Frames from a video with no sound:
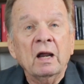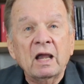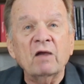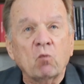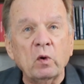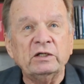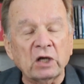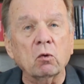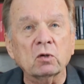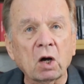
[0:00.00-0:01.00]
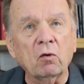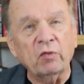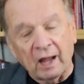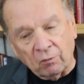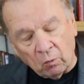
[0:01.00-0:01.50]
if we don't go
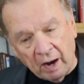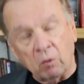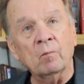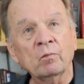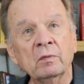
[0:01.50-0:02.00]
that route,